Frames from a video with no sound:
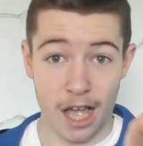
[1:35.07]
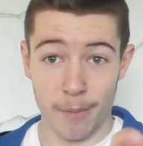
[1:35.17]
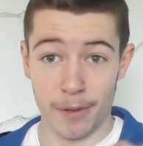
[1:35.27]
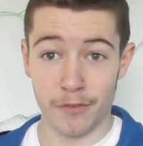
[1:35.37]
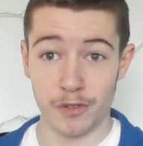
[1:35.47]
I
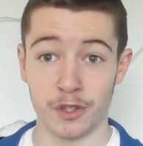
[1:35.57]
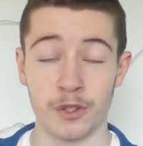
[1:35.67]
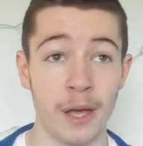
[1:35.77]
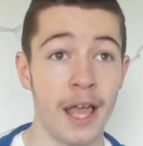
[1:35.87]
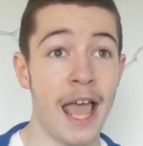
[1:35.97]
believe you can
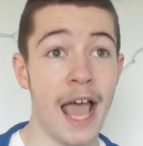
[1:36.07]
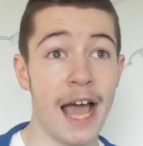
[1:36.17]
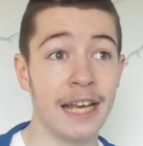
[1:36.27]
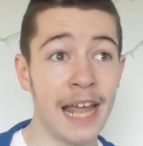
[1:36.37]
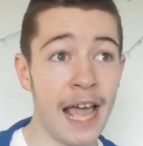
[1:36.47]
do it.
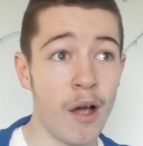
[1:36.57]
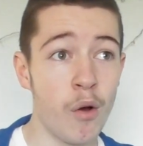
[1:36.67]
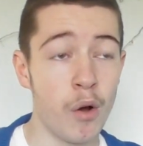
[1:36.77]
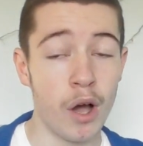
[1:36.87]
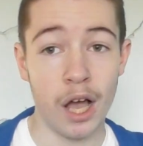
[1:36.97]
And
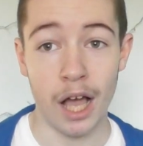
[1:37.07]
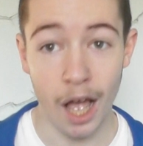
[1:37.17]
now,